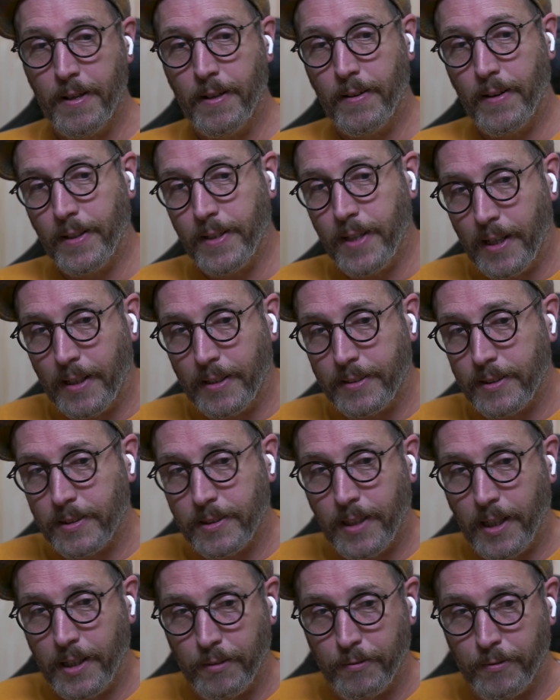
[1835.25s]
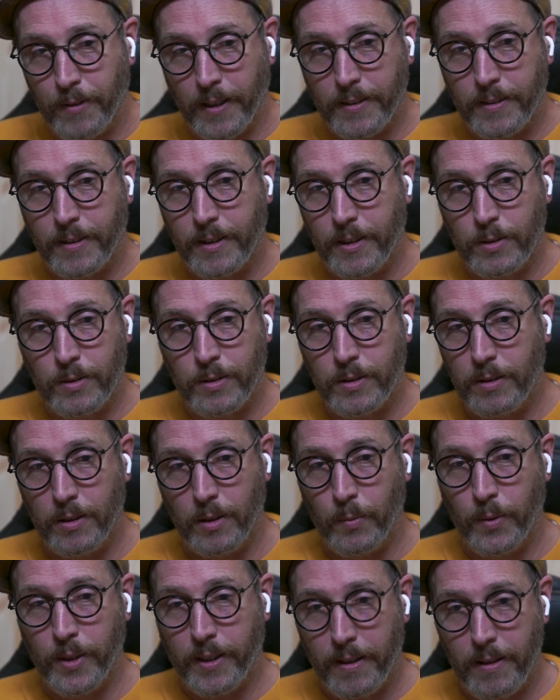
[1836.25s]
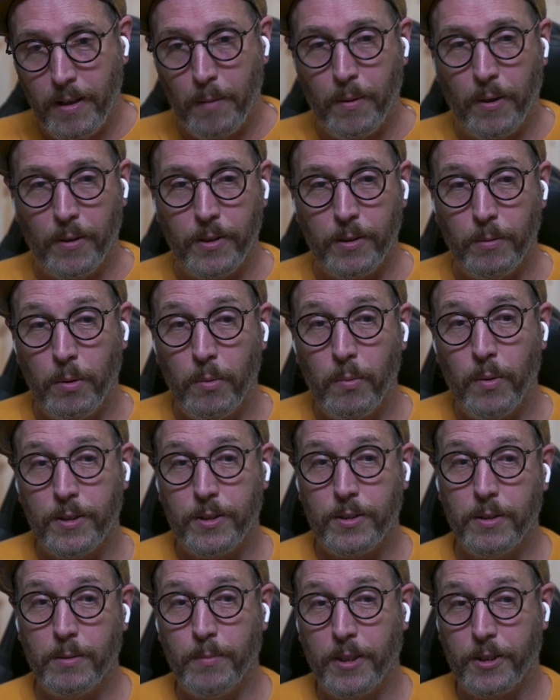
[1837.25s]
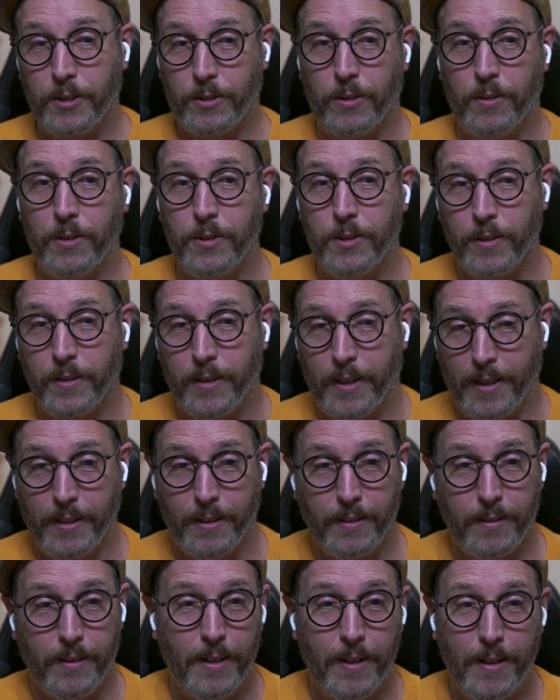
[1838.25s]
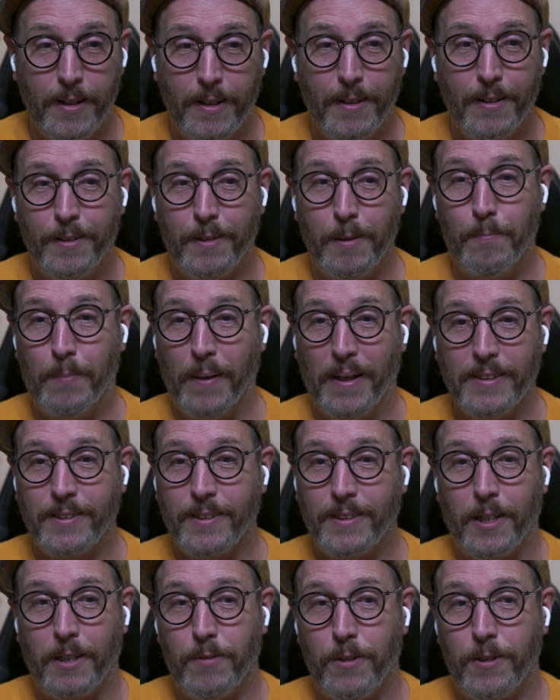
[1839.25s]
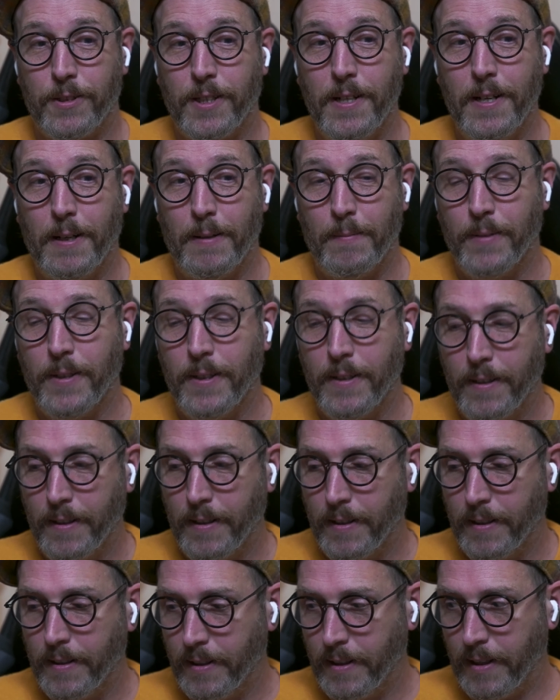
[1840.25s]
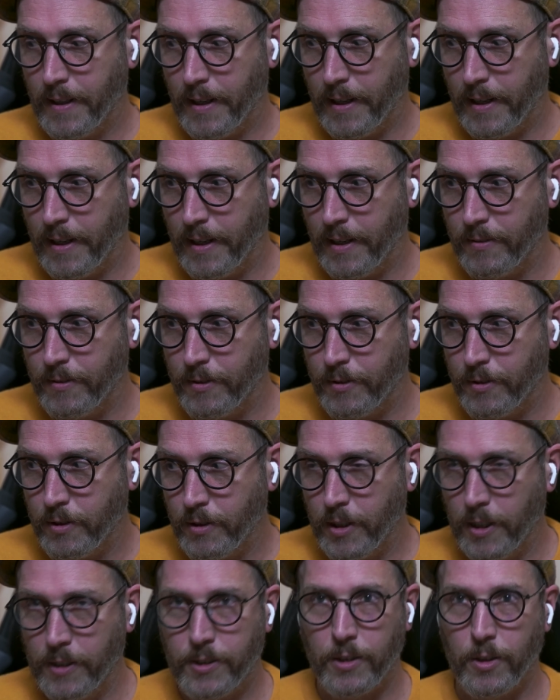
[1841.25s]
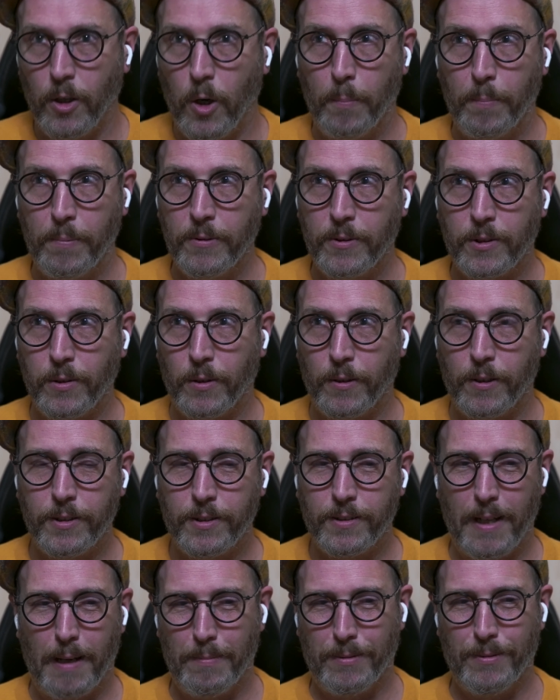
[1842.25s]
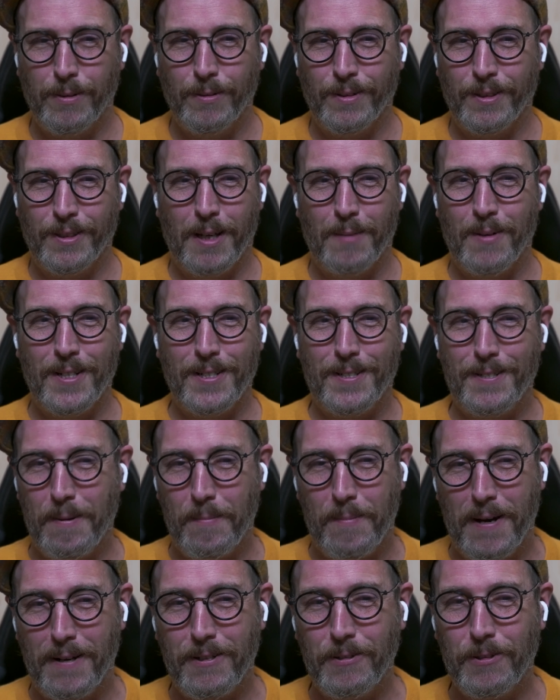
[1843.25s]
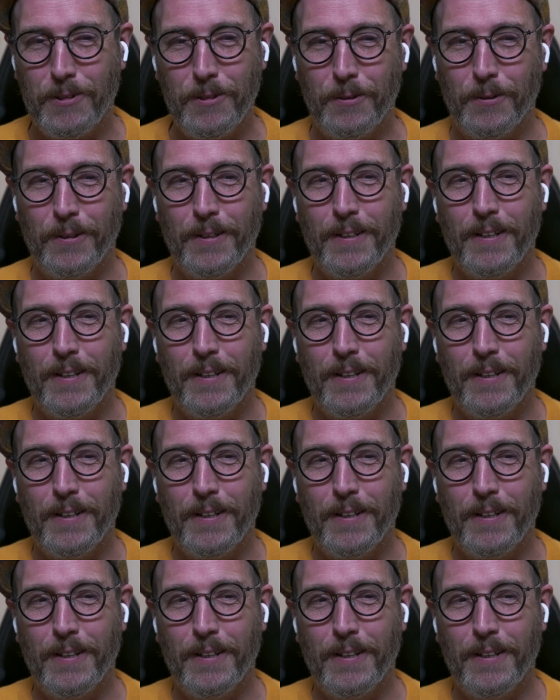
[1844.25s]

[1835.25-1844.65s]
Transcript: Oh yeah, it's a side effect because we care about you. We want you to make sure that you're getting the best out of your time. And is it open source? Absolutely. MIT Apache 2.